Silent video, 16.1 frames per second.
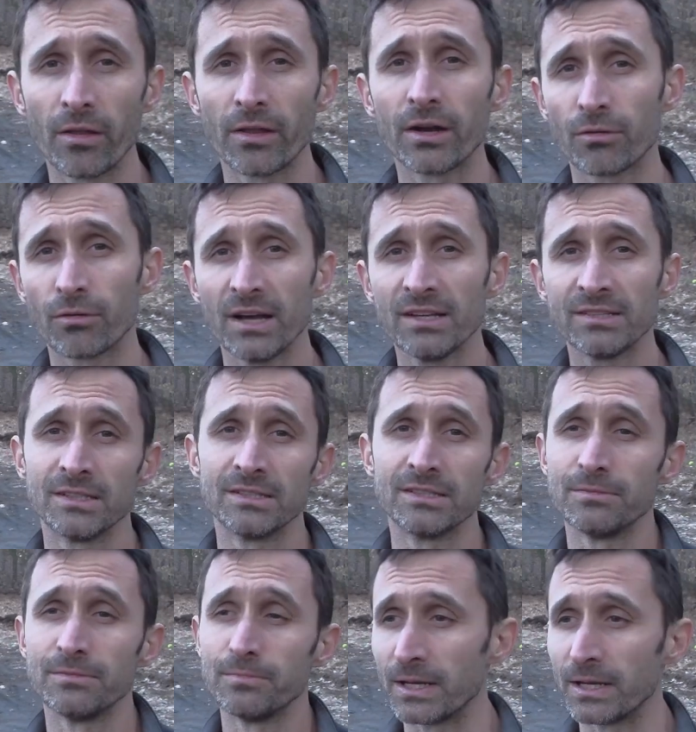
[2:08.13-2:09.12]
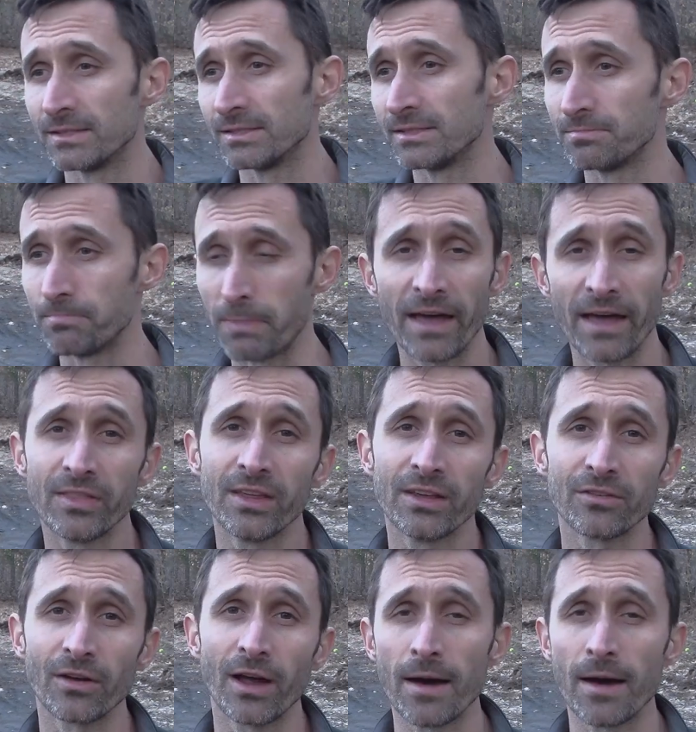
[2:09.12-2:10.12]
it a crisis, is because bad
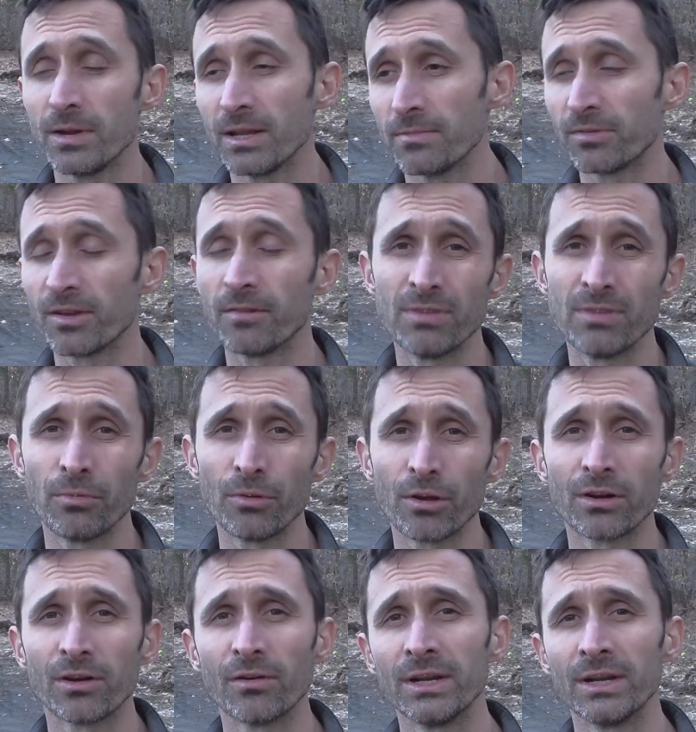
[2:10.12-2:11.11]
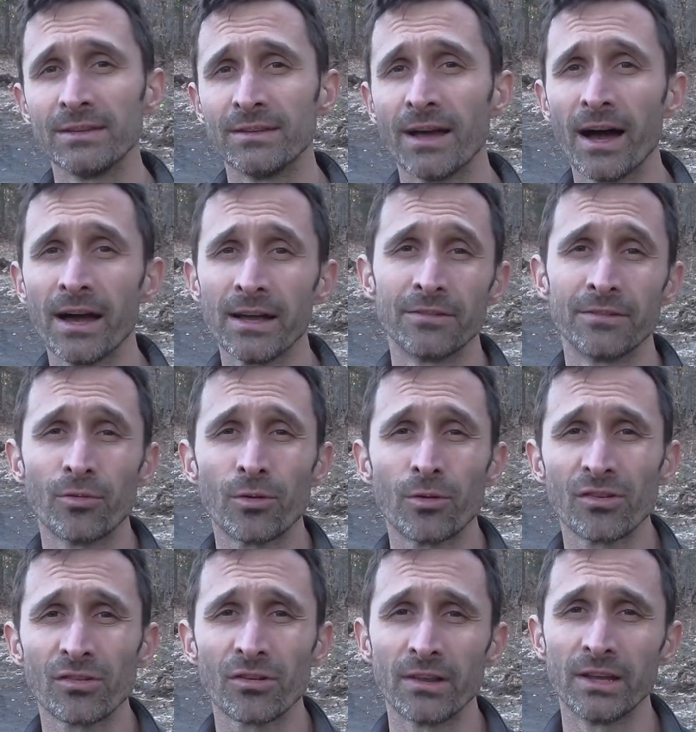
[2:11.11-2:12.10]
things are happening. Some people are going to die,
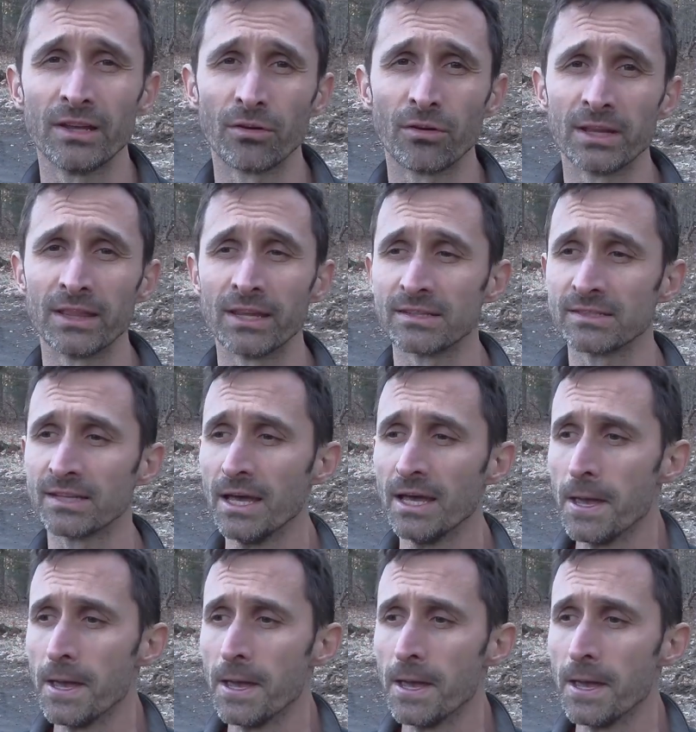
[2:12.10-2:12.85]
unfortunately, during this.